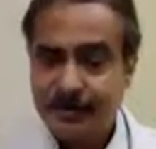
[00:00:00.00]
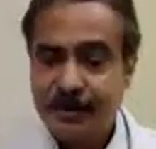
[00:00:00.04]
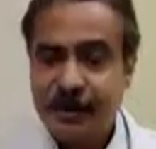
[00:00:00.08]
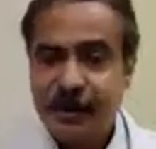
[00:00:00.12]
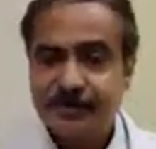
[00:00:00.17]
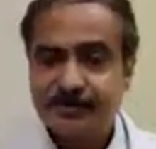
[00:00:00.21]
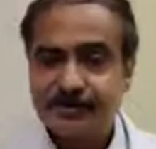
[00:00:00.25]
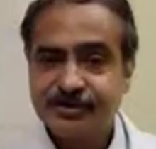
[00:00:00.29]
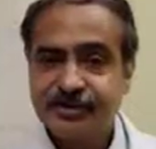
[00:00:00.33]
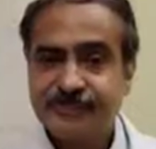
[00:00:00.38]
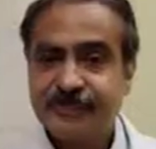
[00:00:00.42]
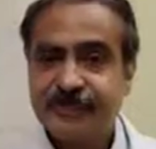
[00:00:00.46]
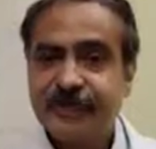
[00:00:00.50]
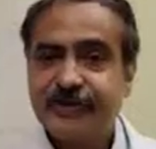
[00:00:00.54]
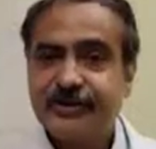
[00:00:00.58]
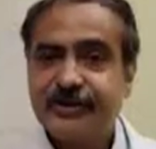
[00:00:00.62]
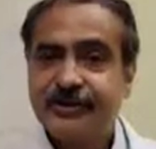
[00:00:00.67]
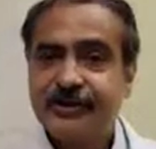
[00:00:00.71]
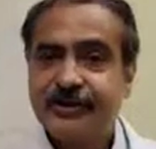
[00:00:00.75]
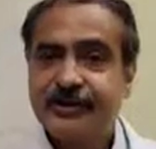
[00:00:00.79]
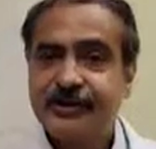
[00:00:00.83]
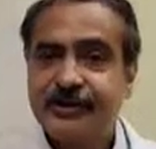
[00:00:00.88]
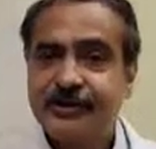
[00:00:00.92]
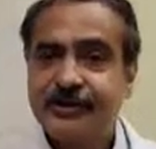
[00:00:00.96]
achieving
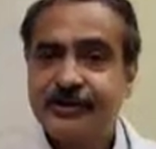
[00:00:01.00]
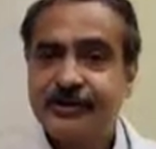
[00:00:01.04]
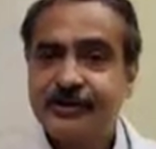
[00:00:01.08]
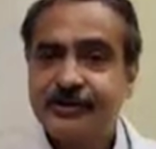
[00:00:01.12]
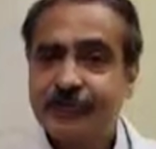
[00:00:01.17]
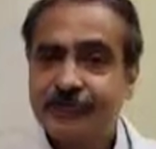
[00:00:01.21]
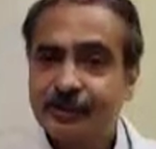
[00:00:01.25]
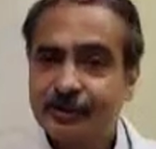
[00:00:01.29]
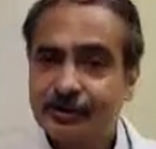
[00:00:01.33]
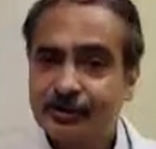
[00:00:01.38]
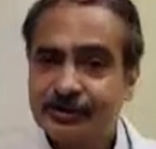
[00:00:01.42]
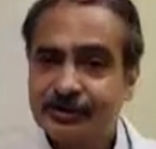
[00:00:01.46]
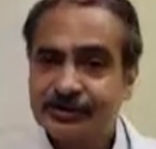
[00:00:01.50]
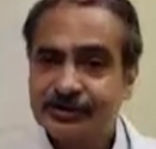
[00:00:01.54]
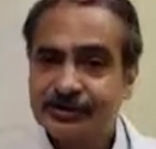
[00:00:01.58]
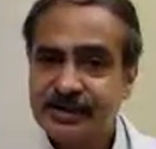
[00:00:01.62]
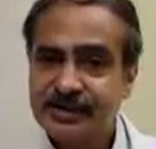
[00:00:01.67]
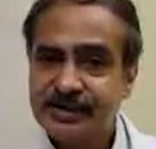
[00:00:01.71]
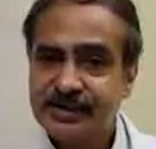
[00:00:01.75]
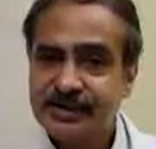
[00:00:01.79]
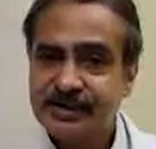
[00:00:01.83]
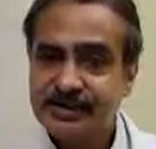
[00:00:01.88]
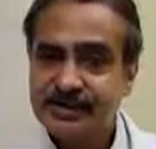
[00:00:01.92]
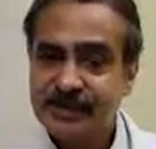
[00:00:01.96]
the
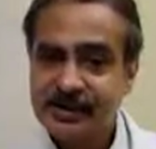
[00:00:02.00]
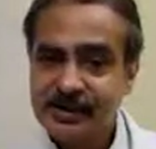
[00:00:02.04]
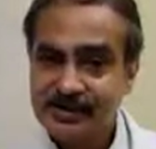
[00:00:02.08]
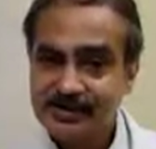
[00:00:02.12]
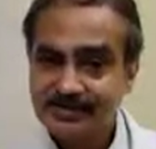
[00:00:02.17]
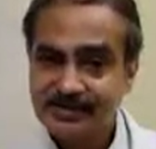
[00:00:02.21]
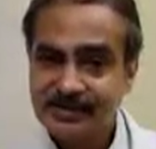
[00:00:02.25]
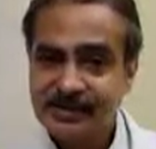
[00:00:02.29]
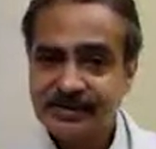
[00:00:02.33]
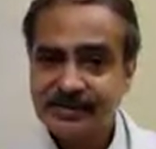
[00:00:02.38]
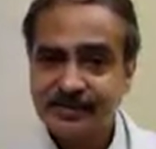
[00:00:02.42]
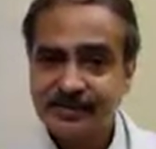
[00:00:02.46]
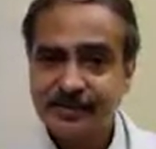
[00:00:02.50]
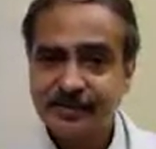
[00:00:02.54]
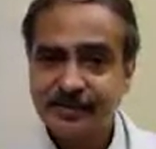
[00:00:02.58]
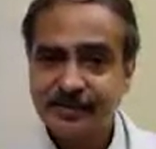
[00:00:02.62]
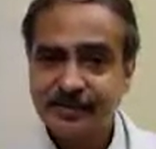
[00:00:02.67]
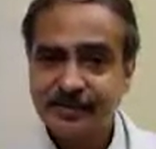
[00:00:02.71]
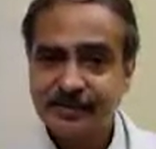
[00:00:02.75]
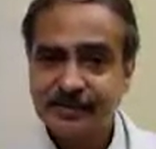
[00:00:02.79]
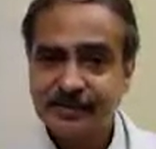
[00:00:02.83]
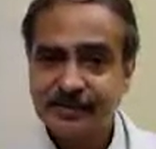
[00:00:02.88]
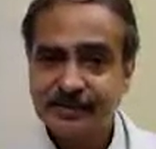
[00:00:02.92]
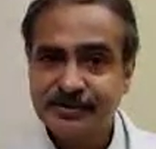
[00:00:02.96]
hemostasis as fast as
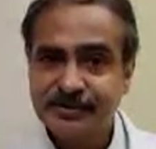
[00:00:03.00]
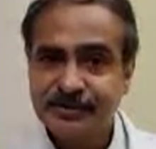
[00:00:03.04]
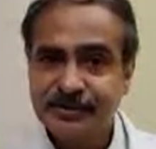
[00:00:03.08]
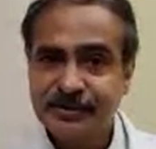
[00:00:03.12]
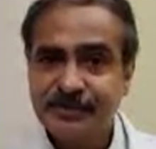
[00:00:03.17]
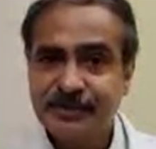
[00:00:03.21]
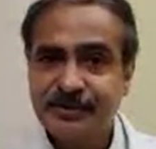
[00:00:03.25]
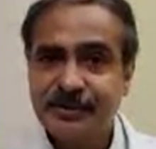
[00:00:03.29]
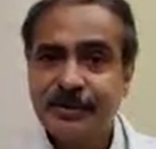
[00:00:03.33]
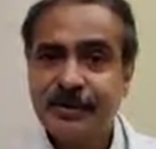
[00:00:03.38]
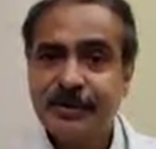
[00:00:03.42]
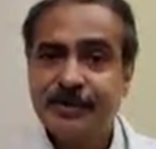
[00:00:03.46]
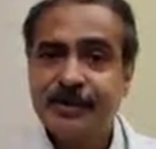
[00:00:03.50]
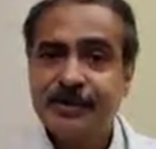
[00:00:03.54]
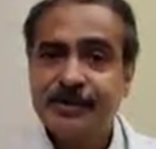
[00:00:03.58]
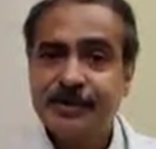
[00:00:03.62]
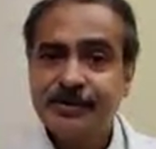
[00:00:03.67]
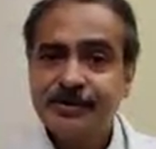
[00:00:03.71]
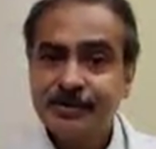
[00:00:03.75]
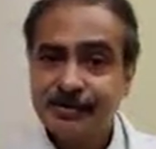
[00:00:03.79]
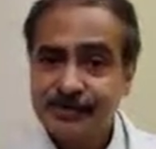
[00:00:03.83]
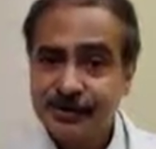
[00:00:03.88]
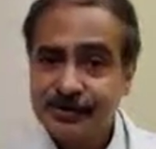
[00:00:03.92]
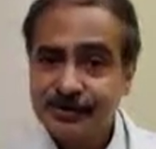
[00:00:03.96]
possible,
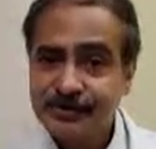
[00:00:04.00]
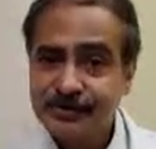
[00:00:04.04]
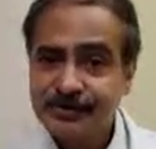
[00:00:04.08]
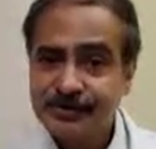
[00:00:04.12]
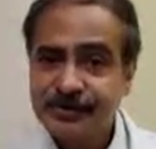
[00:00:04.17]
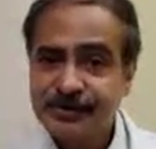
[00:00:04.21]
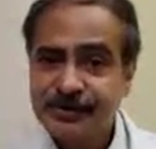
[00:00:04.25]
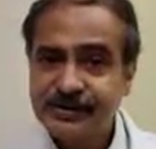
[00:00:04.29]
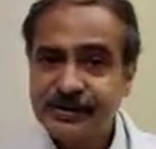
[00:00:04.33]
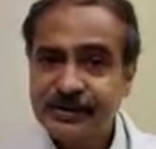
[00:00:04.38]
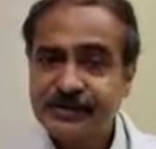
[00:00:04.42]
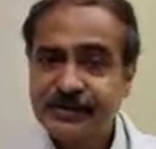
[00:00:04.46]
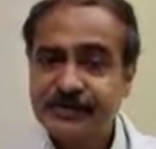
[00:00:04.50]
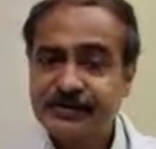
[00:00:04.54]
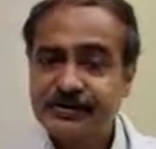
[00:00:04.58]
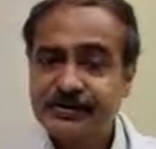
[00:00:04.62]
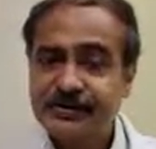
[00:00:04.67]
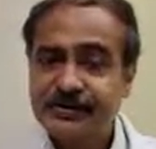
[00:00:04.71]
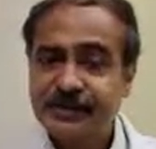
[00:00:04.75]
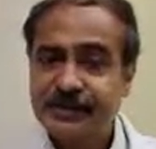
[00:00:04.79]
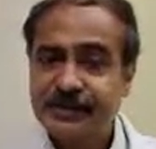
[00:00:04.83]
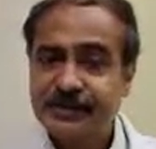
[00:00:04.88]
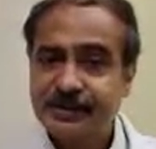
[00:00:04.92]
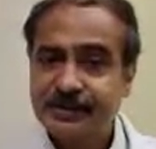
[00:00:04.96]
reducing the
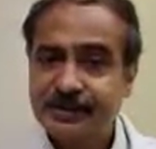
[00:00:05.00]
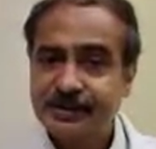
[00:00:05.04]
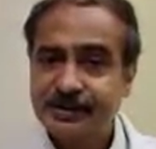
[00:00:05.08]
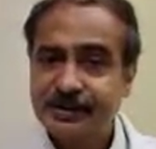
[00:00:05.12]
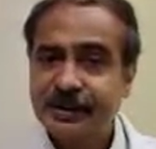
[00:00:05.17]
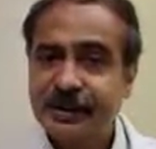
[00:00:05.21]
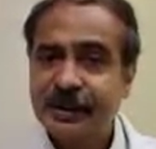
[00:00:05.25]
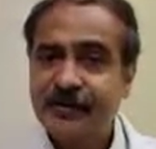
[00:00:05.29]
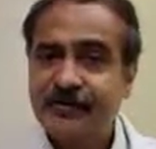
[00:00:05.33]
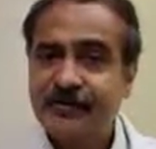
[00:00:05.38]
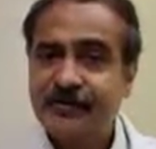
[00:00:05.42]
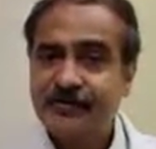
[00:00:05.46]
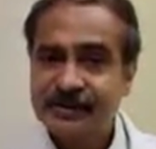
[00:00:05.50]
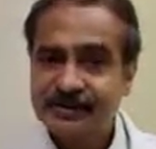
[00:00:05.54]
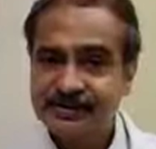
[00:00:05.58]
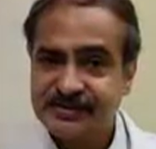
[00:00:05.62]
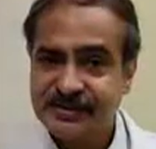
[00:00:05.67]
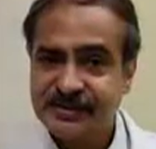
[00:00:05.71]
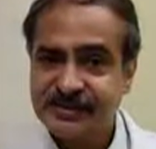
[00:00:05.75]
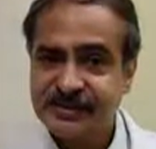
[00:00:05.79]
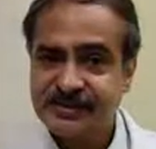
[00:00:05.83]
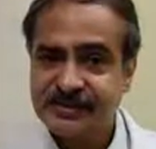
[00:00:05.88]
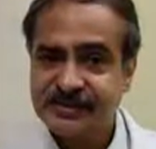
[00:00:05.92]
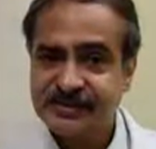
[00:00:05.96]
degree of
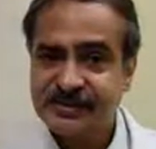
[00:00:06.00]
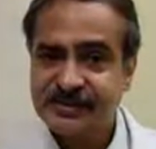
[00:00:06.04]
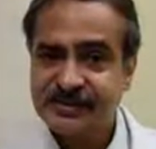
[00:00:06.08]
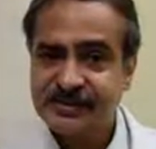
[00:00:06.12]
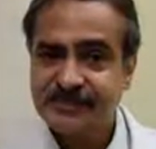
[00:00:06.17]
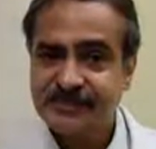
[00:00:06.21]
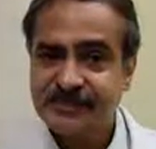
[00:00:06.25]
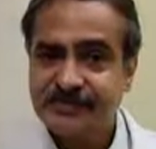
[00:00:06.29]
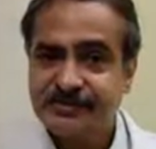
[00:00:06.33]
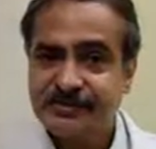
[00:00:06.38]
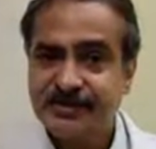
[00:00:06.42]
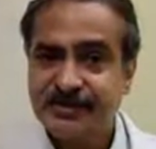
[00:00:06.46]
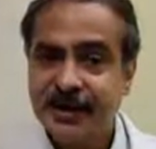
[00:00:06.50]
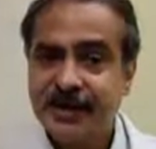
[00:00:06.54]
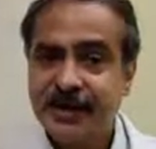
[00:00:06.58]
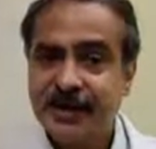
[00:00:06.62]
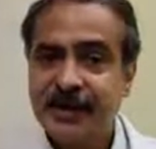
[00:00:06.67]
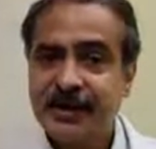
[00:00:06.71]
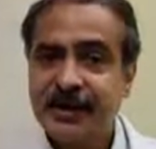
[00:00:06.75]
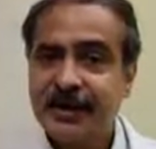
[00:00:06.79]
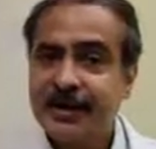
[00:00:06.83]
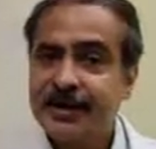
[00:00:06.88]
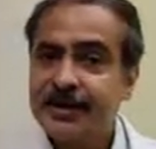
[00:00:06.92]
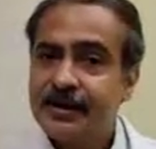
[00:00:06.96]
extravasation by
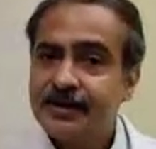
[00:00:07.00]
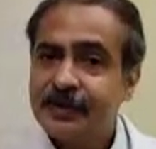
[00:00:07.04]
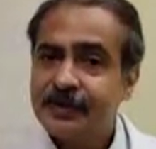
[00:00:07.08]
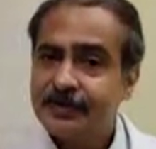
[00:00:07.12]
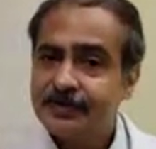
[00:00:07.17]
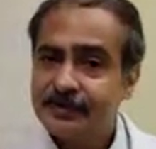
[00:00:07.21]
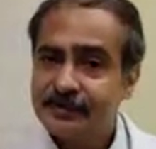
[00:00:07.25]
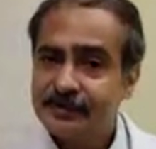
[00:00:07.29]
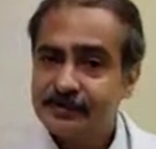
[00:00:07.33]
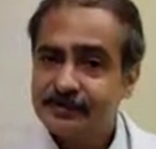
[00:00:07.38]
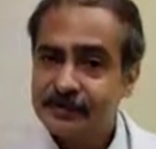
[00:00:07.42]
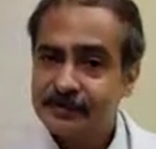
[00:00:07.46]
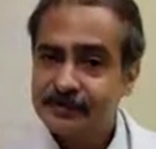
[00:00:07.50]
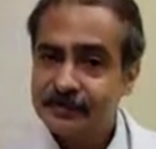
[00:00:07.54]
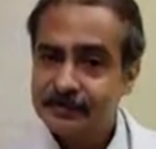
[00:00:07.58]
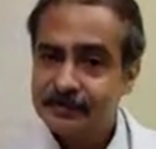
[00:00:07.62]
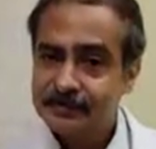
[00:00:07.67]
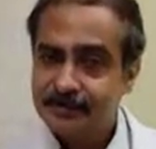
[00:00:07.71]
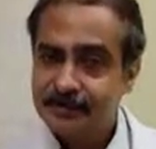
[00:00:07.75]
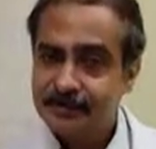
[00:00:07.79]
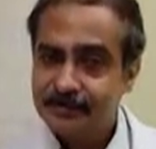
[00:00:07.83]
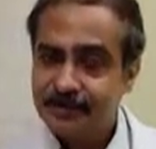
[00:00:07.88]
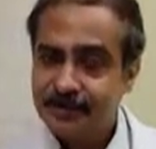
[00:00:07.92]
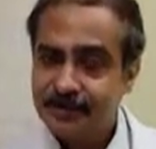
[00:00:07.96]

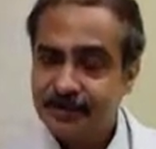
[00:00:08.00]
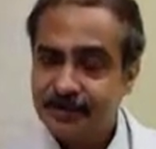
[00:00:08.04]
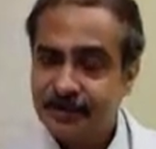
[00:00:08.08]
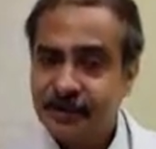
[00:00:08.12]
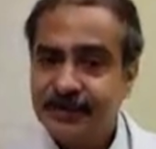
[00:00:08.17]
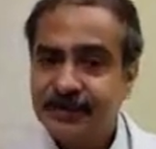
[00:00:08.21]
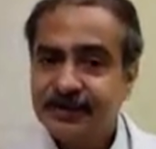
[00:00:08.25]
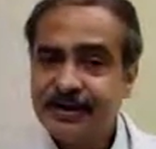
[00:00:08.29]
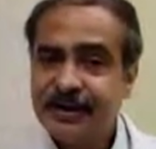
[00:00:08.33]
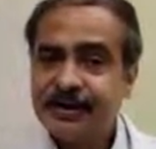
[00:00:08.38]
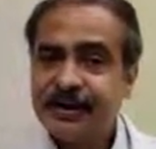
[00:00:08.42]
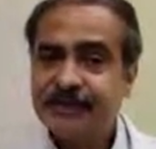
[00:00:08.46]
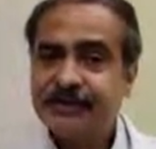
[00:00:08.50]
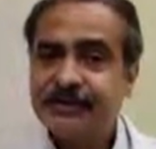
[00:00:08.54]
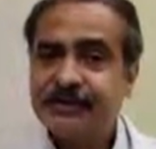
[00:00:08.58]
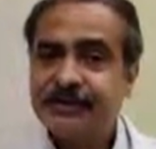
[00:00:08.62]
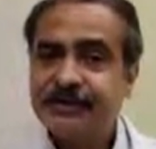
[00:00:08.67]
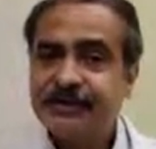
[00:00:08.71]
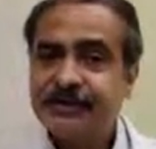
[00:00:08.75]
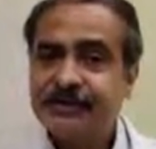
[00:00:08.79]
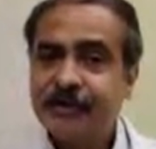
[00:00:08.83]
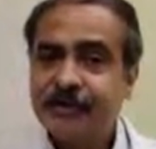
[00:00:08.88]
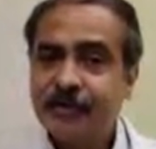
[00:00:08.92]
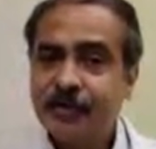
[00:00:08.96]
preventing
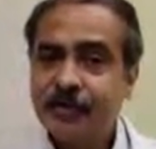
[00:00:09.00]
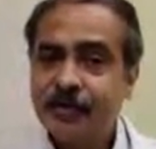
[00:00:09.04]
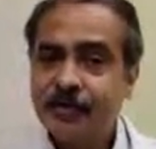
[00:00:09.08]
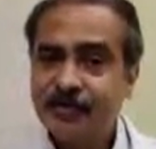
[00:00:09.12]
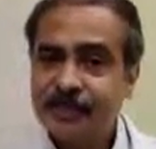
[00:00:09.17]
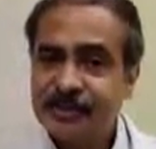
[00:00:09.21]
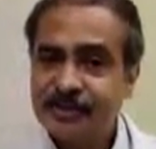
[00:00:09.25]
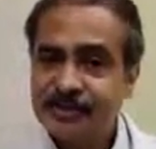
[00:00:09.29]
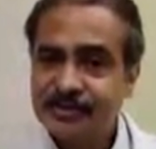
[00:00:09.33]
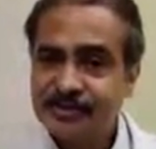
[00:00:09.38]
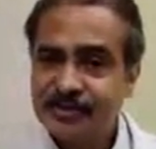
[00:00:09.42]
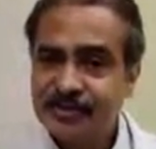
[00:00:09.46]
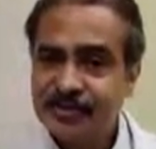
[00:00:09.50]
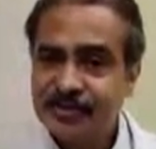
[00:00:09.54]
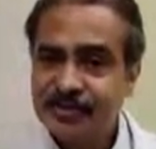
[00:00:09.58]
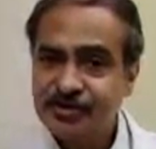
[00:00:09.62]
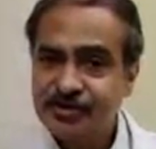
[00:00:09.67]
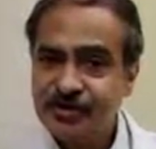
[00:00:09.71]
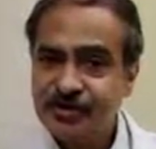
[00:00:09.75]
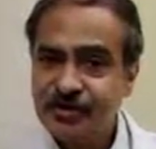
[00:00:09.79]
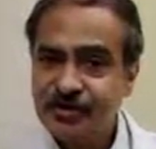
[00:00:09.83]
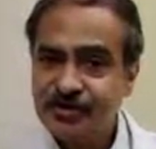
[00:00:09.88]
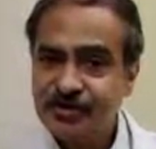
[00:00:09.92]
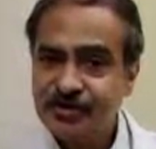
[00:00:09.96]
the
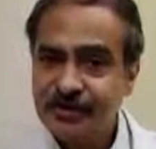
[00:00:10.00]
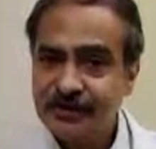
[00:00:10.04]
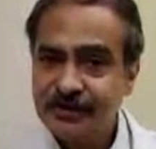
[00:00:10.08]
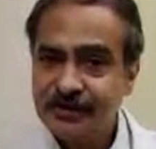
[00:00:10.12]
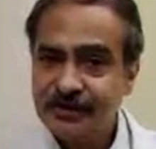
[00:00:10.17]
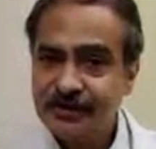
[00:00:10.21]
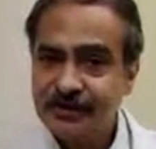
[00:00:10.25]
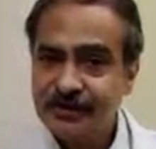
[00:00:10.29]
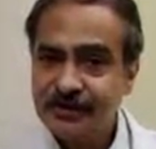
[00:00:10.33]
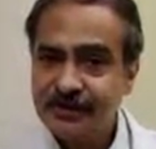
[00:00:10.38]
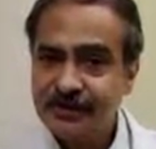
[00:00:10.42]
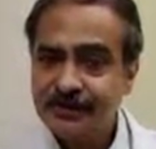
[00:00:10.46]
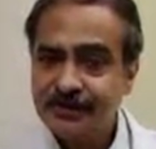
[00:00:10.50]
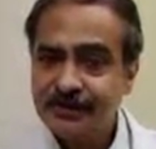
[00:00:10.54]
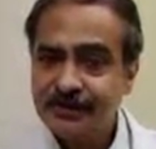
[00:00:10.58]
overdistension of bladder,